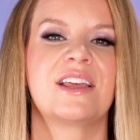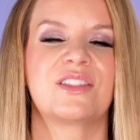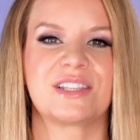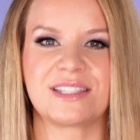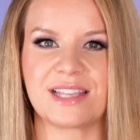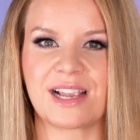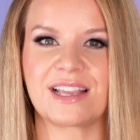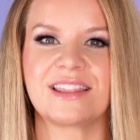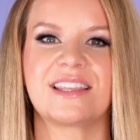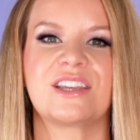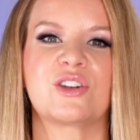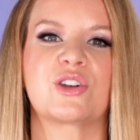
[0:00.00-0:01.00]
The second
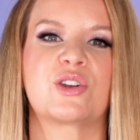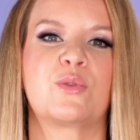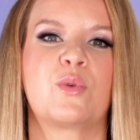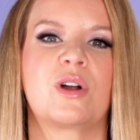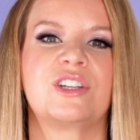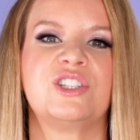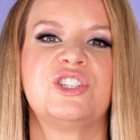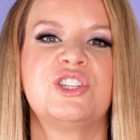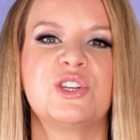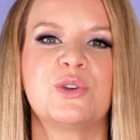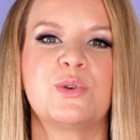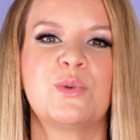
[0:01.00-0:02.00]
thing you're going to want to
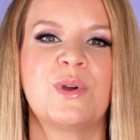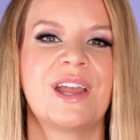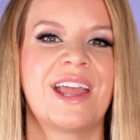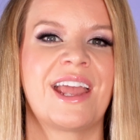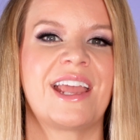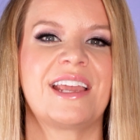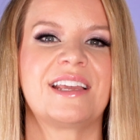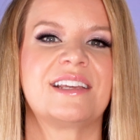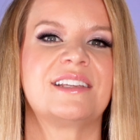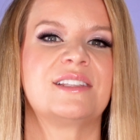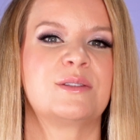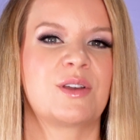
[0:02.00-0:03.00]
do
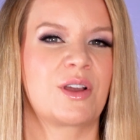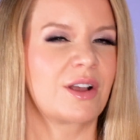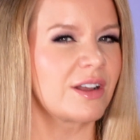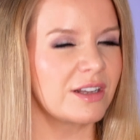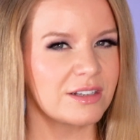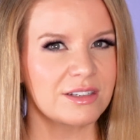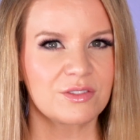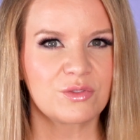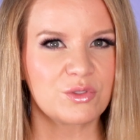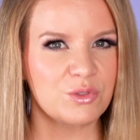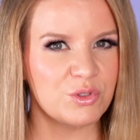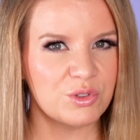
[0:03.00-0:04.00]
is
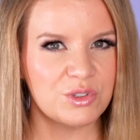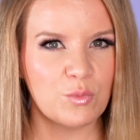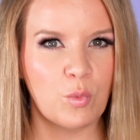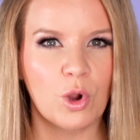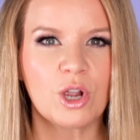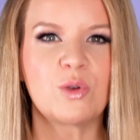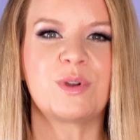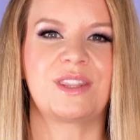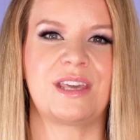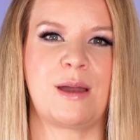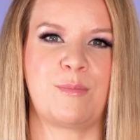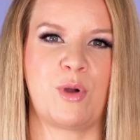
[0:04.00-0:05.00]
work with
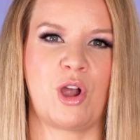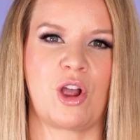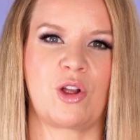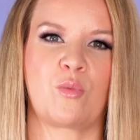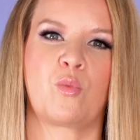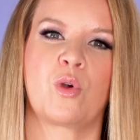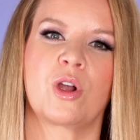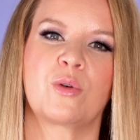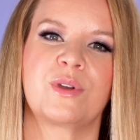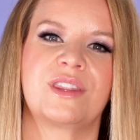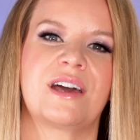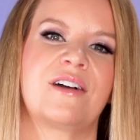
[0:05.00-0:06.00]
that part, work
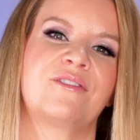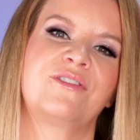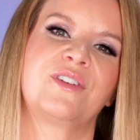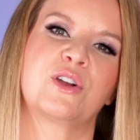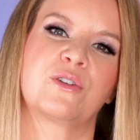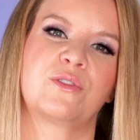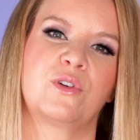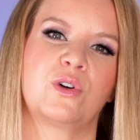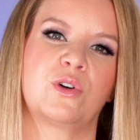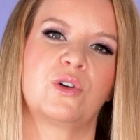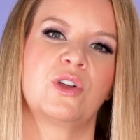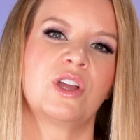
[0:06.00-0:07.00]
with that
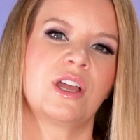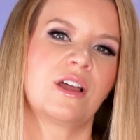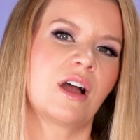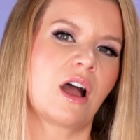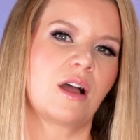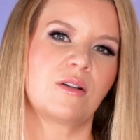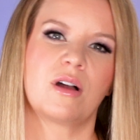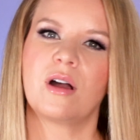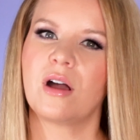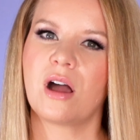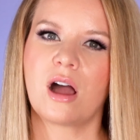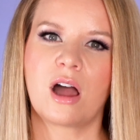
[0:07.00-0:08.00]
fearful
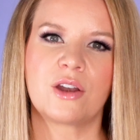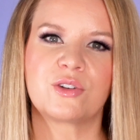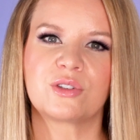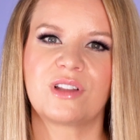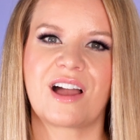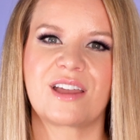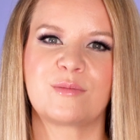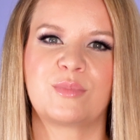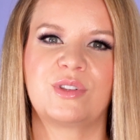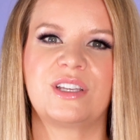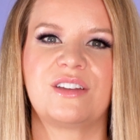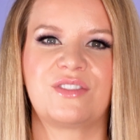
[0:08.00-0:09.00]
underlying
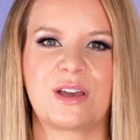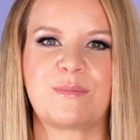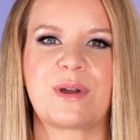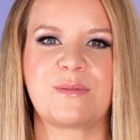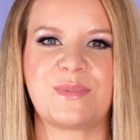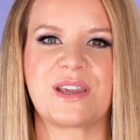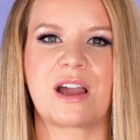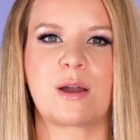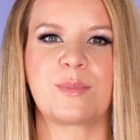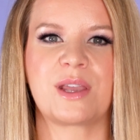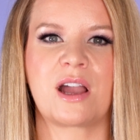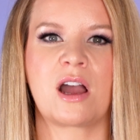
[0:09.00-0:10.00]
belief that might be
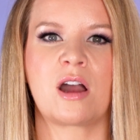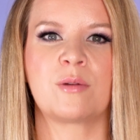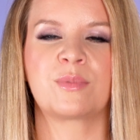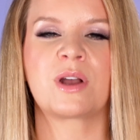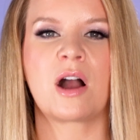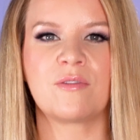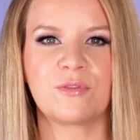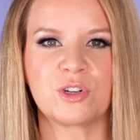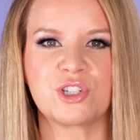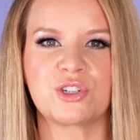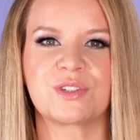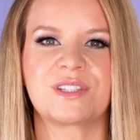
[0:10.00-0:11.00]
coming up.
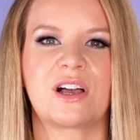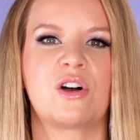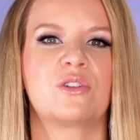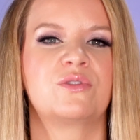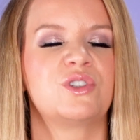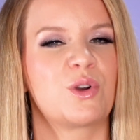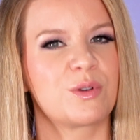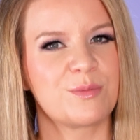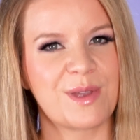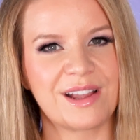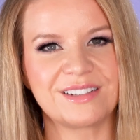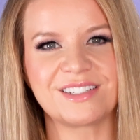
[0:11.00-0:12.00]
Comfort yourself. Don't
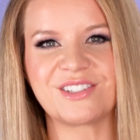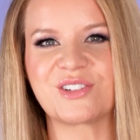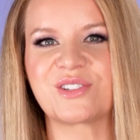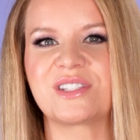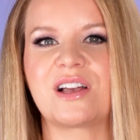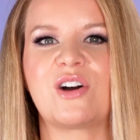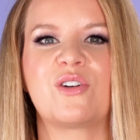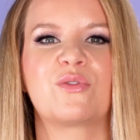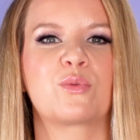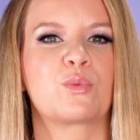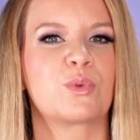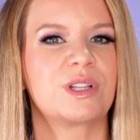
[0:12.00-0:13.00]
abandon yourself.
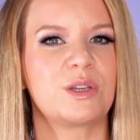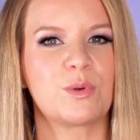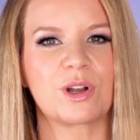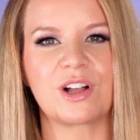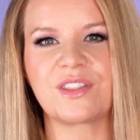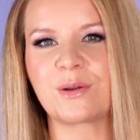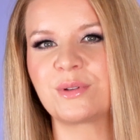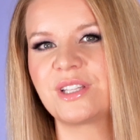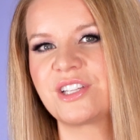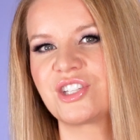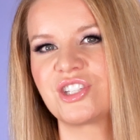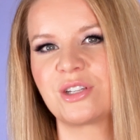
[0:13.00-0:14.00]
Really work on that
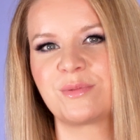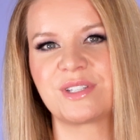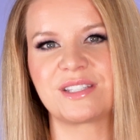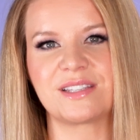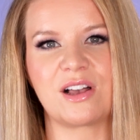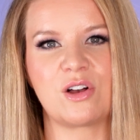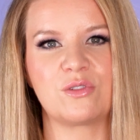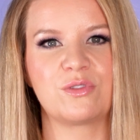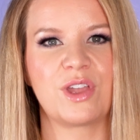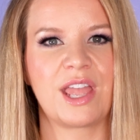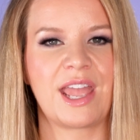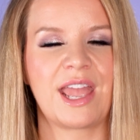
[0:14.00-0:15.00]
relationship to self.